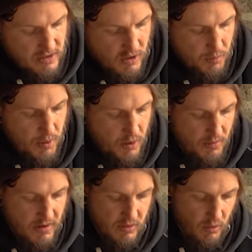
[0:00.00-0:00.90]
You can pull
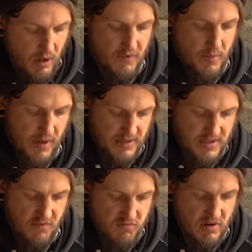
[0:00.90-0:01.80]
them around all over the place.
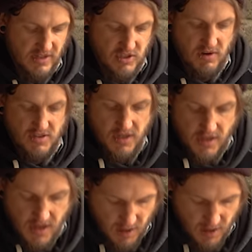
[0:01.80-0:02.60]
They're really stretchy.